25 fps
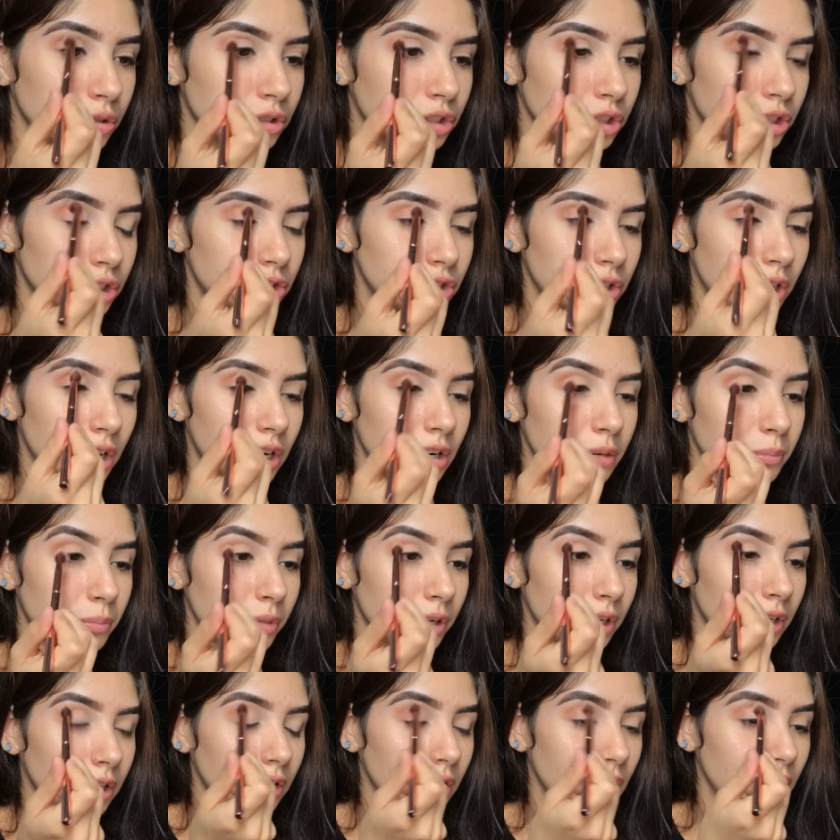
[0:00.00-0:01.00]
She tried to
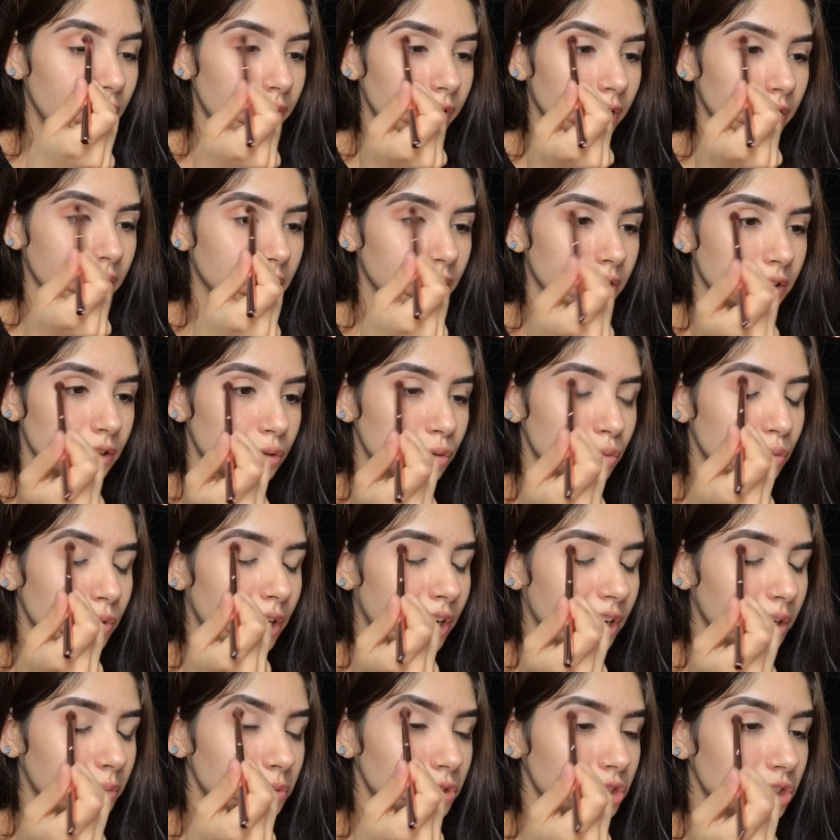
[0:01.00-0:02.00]
play it off like the 2
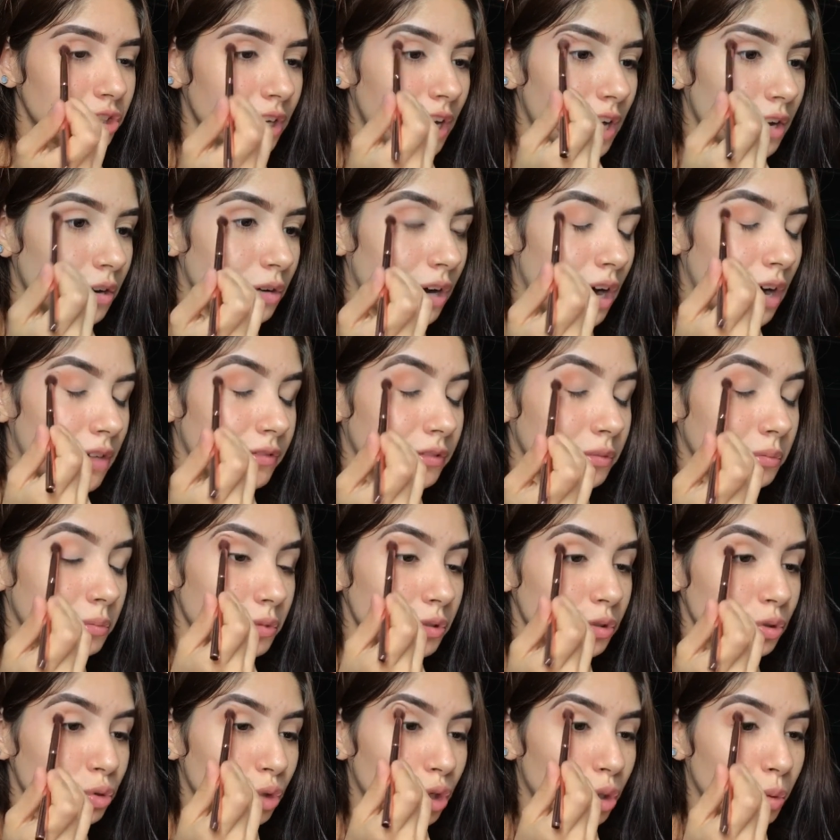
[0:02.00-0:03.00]
items she had grabbed from the
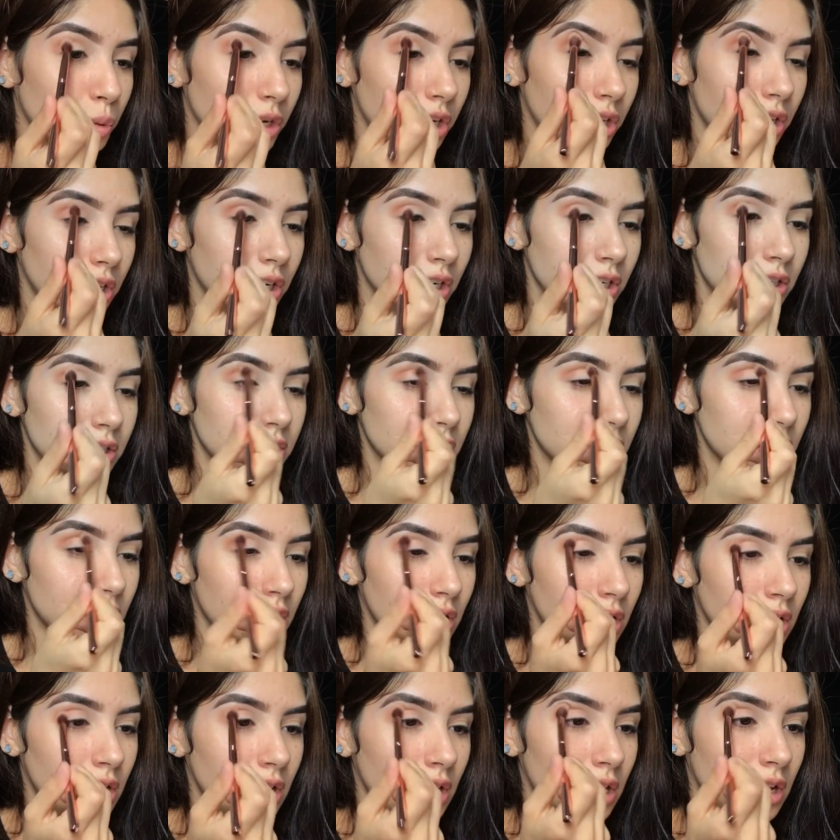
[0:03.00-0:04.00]
store were hers,
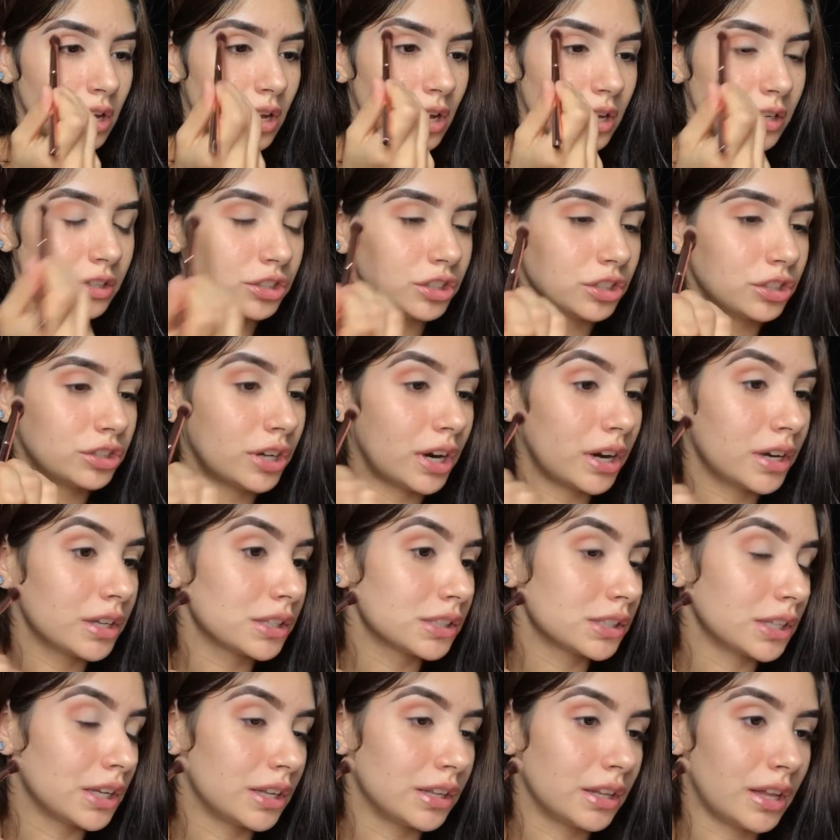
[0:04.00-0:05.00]
and she tried to
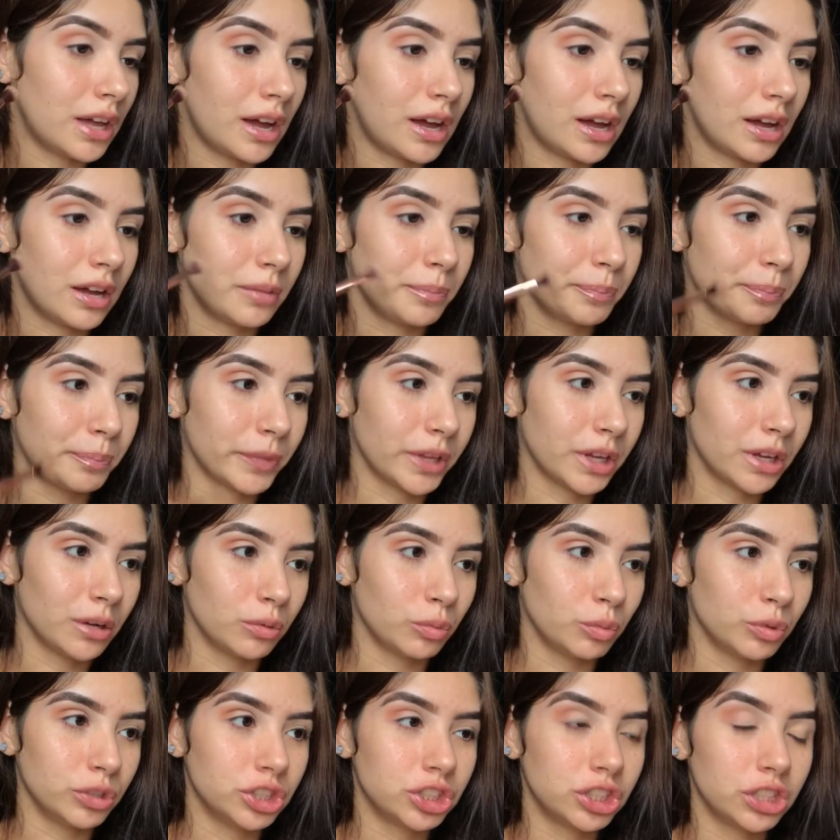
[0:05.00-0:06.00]
say that
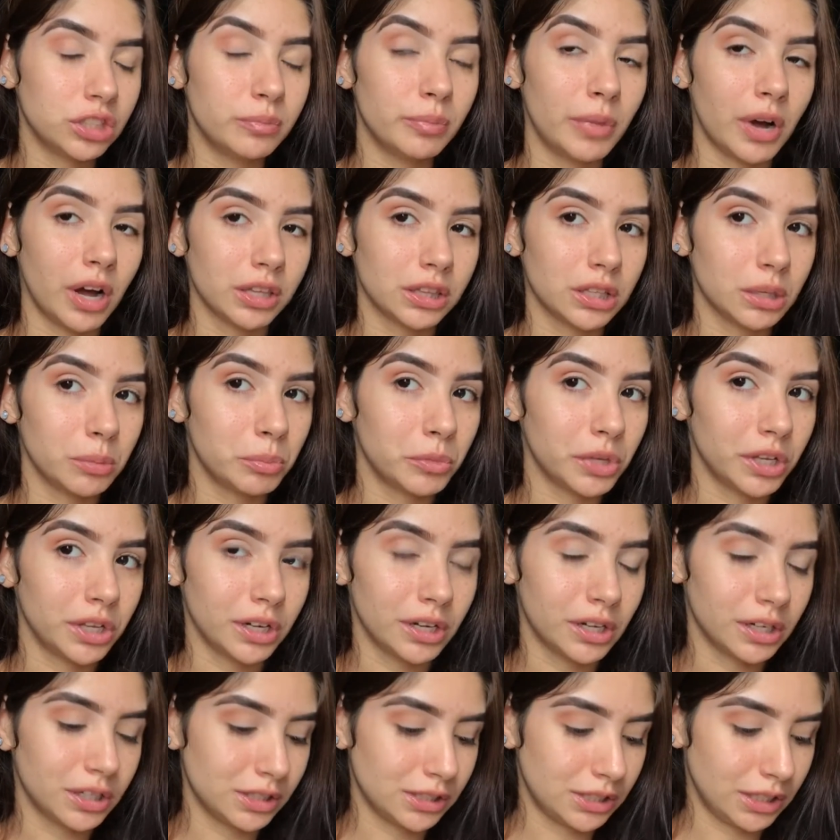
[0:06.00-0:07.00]
when she bought them they
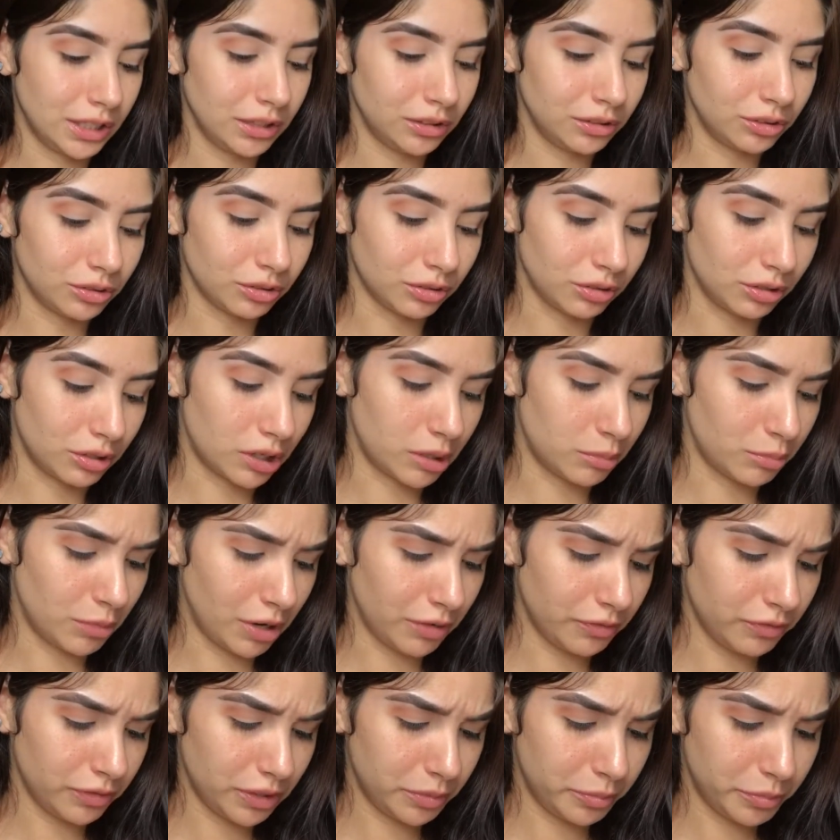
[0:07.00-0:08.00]
didn't take the alarm
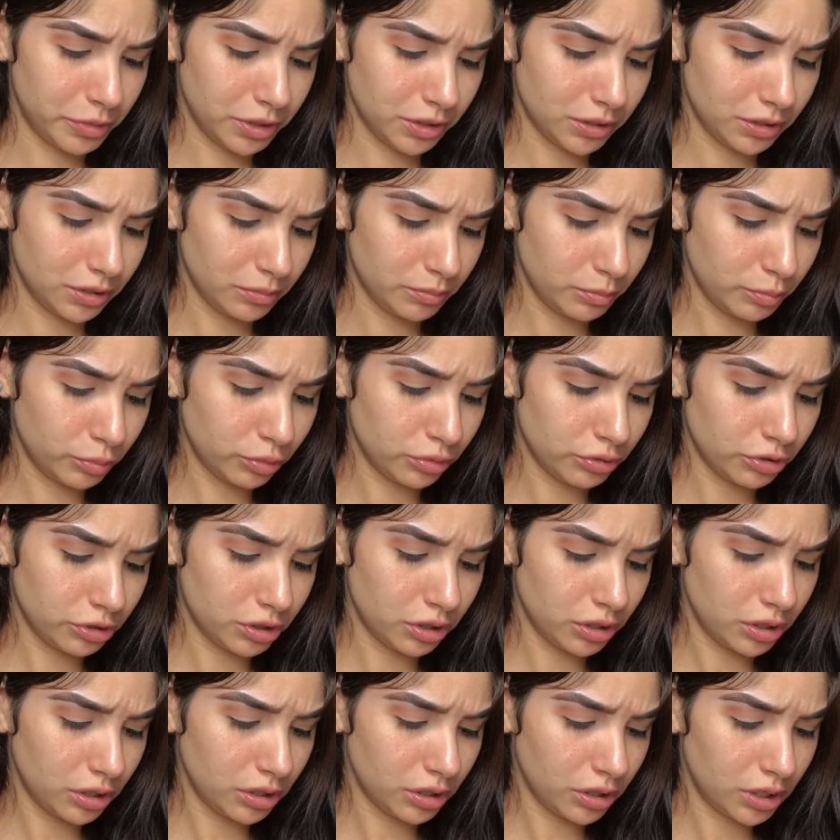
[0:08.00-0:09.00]
off them or some
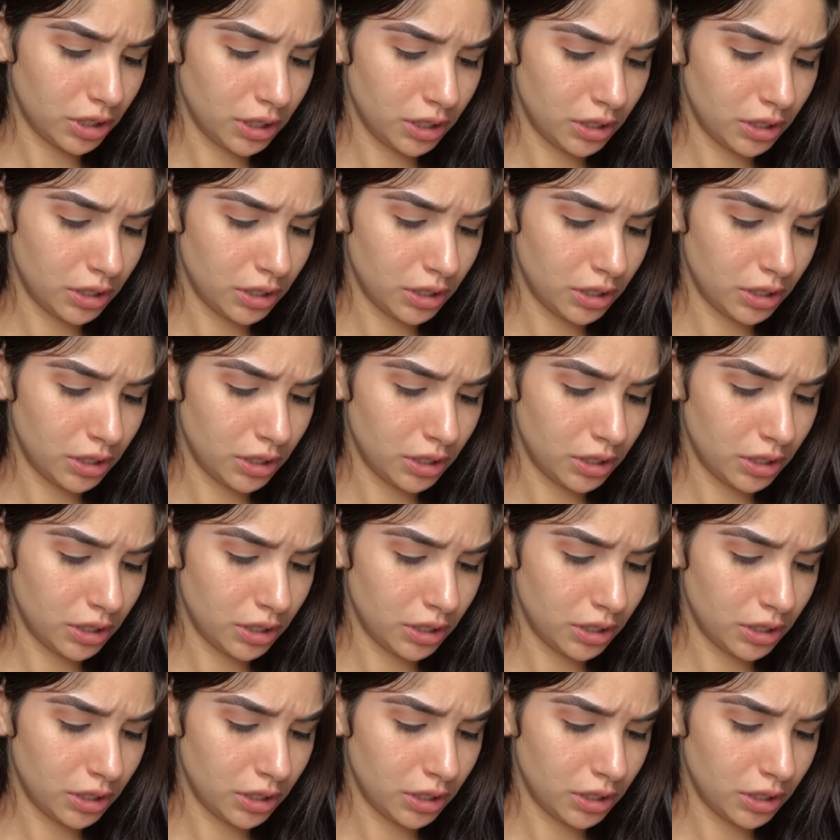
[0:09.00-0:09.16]
bullshit.